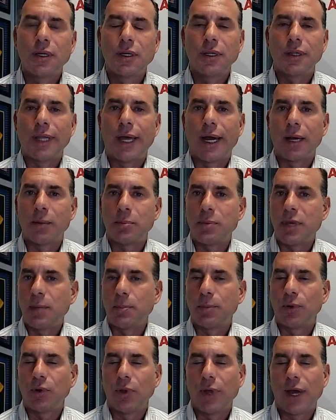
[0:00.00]
that
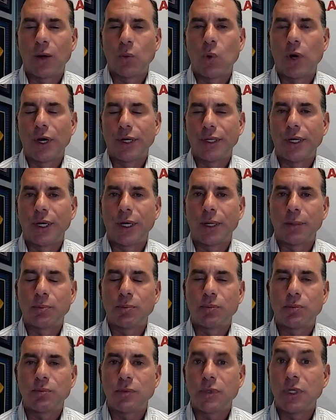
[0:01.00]
people that wind up
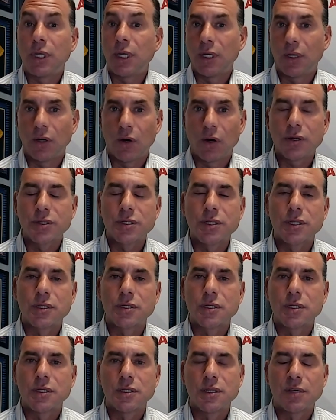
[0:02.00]
needing our
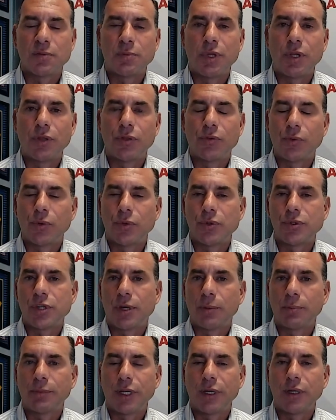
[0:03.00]
assistance have been through
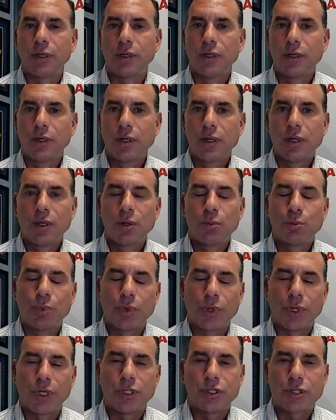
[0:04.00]
something
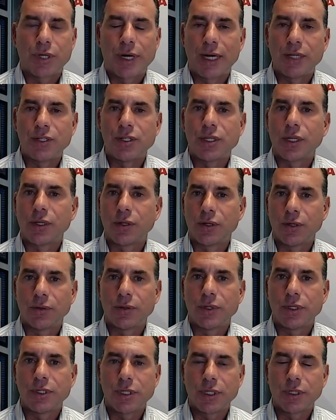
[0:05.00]
pretty tragic and
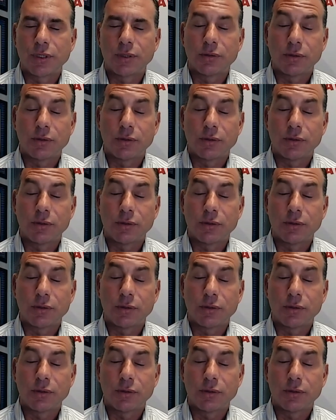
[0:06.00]
horrific,